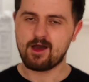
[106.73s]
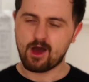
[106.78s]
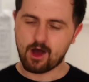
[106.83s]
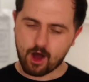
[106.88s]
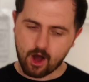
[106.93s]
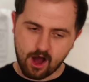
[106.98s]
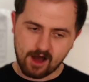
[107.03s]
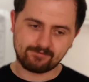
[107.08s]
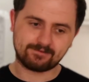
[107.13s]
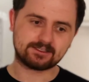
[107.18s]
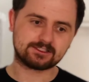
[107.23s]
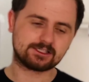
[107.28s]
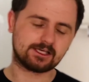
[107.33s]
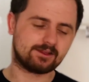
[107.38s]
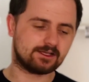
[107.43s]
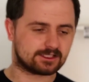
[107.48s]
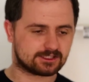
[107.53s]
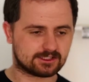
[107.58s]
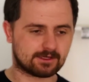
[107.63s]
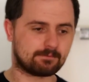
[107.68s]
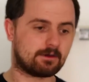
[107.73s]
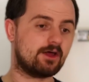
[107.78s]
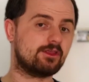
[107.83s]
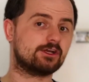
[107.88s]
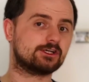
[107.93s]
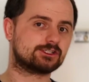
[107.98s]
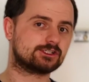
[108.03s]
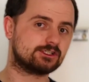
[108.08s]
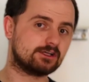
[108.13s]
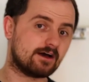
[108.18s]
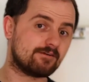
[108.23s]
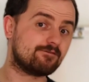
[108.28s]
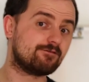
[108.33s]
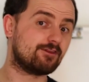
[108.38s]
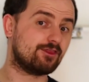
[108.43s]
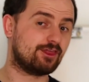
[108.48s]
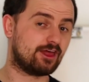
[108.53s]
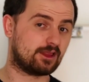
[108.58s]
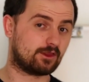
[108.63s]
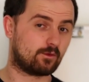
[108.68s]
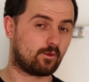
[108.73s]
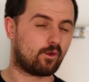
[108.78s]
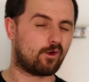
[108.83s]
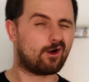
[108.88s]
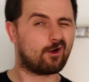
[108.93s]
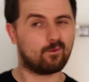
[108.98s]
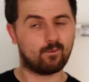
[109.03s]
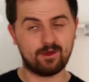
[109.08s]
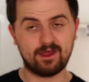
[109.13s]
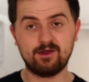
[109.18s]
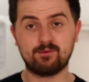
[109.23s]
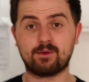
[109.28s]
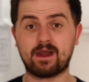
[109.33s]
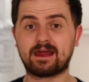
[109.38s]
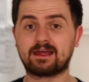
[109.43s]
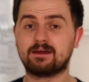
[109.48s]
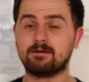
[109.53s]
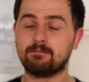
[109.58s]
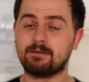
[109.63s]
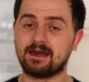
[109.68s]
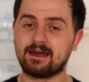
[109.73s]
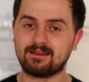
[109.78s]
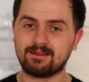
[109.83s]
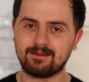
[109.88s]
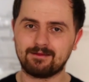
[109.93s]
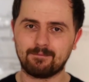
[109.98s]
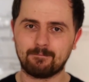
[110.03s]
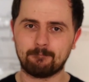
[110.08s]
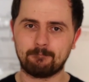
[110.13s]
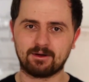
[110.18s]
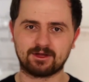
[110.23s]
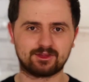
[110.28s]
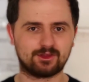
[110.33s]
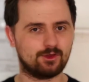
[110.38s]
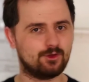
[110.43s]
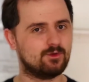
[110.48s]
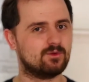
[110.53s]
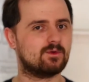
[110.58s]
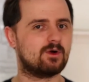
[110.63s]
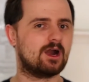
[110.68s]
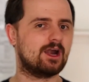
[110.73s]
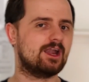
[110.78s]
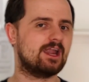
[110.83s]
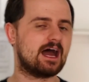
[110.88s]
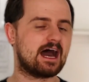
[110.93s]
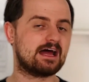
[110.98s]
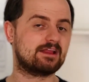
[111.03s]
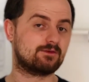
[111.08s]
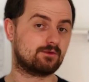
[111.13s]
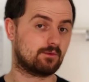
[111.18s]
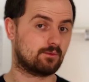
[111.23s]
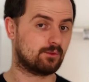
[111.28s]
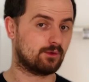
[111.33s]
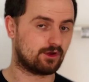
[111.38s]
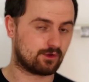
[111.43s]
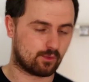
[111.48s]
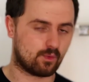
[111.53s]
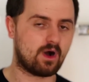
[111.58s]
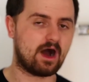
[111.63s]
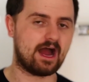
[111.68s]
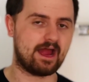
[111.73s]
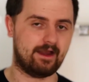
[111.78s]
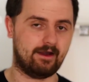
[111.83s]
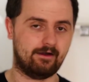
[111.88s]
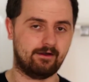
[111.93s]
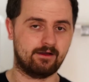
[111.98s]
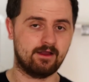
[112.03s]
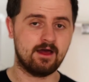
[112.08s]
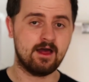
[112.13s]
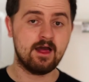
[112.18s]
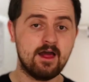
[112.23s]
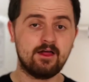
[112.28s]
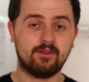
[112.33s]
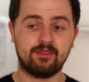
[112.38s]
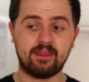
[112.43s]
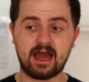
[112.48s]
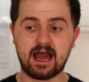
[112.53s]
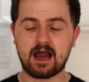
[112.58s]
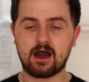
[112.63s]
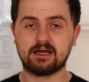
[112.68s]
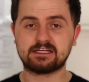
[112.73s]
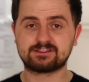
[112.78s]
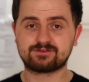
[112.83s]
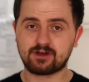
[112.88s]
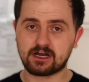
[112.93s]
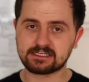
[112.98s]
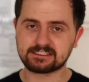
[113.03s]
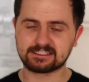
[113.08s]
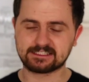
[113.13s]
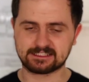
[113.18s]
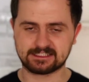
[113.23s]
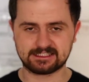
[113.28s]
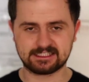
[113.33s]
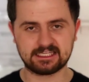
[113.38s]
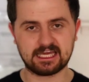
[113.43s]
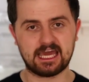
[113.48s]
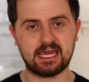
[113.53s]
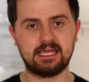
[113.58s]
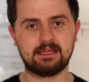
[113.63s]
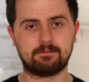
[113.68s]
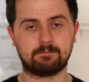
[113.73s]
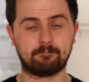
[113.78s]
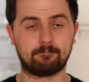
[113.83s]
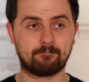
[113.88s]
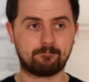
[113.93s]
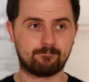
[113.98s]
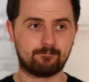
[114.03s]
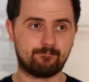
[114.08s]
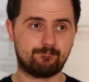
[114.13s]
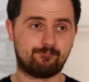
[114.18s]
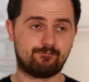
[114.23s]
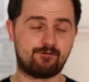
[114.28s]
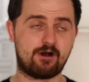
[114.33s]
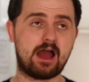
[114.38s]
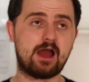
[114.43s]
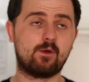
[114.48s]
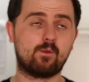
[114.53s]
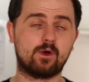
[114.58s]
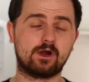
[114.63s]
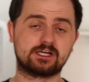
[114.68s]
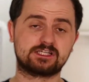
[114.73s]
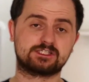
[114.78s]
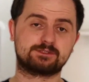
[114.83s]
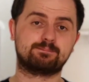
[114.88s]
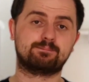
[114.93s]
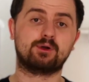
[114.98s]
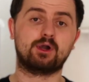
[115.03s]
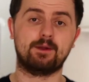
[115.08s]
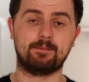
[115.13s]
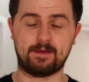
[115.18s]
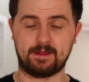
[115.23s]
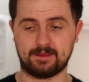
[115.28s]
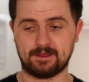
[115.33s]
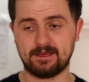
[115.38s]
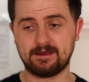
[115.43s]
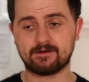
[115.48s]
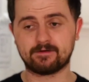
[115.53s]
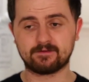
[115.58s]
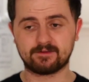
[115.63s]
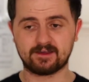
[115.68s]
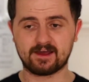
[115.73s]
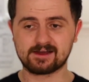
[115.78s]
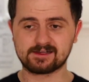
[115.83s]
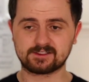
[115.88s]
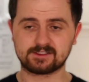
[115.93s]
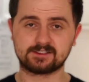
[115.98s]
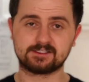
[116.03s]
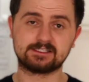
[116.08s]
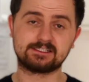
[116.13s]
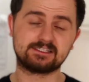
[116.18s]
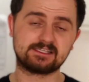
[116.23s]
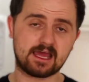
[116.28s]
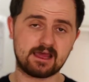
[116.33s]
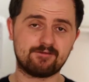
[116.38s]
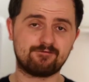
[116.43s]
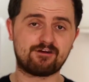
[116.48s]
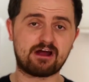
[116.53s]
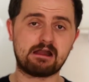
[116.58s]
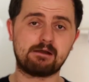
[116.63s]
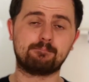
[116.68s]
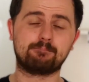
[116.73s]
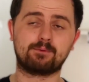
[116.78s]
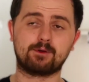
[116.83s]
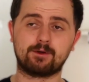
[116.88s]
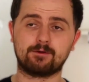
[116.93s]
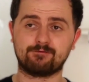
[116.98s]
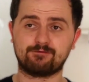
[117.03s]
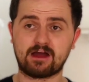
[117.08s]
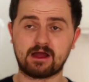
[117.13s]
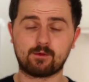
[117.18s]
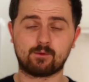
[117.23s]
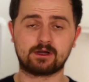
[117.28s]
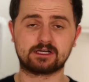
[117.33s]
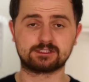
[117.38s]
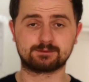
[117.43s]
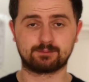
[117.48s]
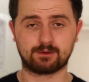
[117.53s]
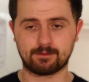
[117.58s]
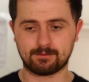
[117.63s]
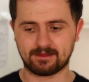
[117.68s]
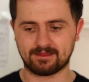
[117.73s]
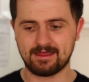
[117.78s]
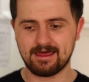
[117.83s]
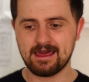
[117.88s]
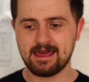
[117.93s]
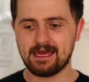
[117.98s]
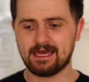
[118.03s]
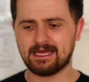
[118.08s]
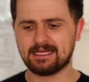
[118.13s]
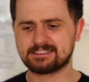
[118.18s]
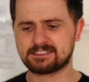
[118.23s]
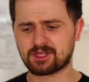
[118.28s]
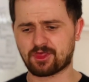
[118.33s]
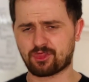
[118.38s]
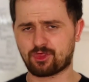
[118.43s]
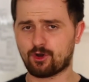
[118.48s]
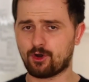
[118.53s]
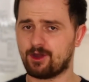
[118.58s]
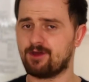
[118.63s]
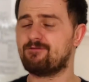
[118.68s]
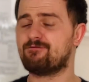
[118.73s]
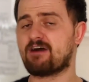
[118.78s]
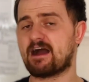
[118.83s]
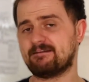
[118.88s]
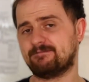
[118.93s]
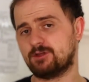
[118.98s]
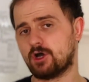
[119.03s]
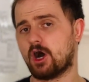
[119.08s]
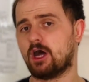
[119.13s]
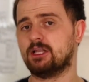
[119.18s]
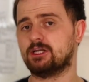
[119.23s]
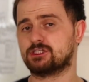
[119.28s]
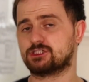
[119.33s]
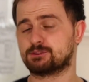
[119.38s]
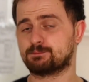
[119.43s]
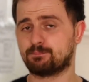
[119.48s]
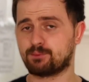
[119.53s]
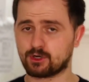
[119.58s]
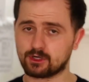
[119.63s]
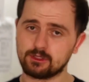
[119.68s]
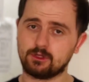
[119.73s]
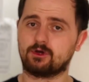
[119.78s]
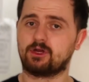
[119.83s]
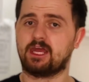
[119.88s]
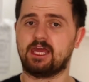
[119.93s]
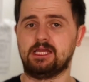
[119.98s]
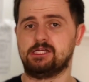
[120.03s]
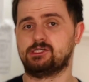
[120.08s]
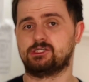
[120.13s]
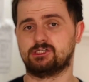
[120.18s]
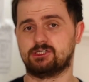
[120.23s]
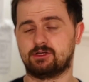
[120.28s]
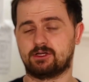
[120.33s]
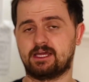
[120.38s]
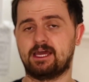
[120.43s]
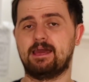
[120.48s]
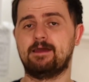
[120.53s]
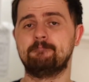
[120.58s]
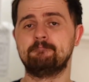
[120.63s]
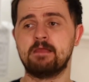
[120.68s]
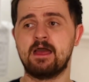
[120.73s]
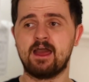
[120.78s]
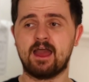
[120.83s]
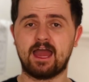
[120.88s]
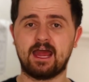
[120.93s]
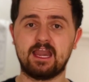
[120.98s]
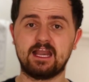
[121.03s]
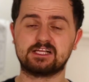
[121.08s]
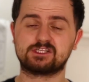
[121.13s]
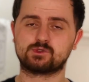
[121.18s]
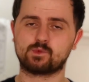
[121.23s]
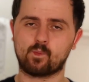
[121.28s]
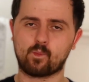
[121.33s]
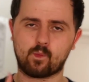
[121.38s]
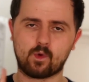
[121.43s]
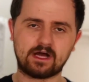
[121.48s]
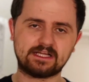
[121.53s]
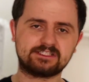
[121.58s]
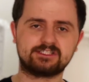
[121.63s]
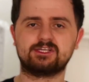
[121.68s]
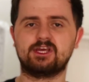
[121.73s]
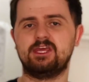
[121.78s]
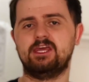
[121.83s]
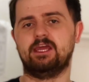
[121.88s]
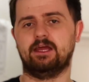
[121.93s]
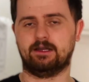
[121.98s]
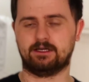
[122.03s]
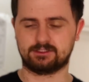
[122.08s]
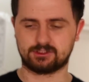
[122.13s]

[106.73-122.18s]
Obviously, there's some other stuff that we recommend, but you are not required. Now, as far as the state fireworks permit, here in Texas, the state fireworks permit, it's $35 per location, okay? And it's once a year.